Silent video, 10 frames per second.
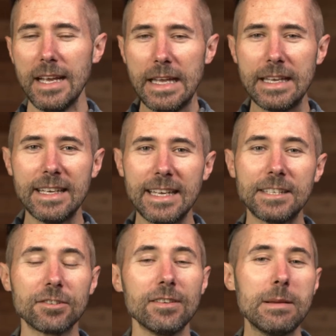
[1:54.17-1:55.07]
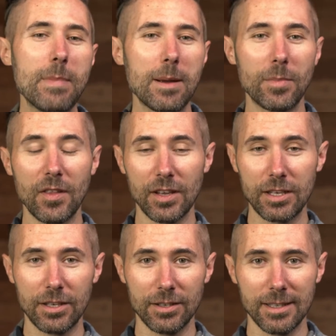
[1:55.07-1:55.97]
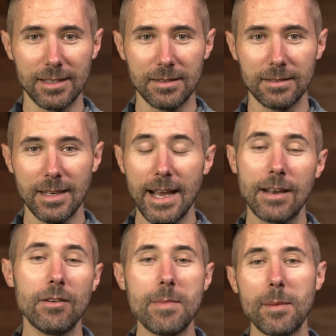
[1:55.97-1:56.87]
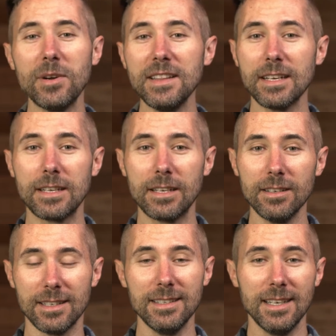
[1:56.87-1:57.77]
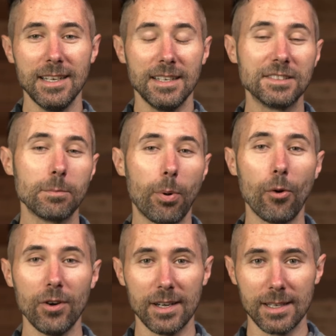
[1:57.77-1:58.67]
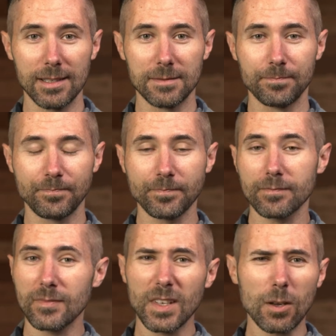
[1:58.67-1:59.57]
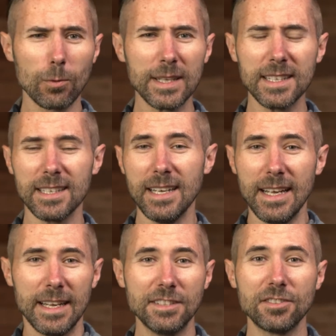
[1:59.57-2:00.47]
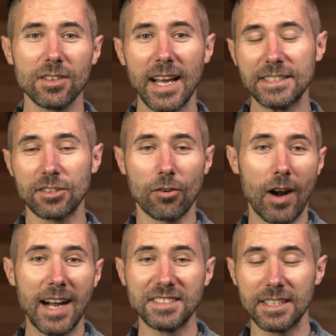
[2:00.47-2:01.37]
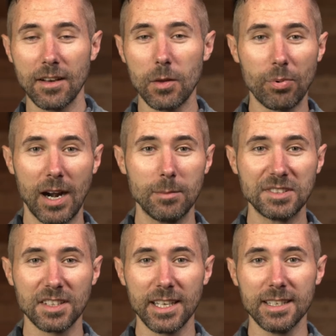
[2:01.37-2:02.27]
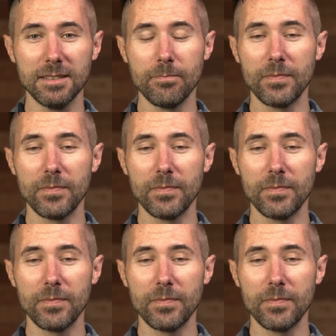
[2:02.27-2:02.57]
You need to remember the good. And remembering the good is important. When the Israelites crossed into the promised land,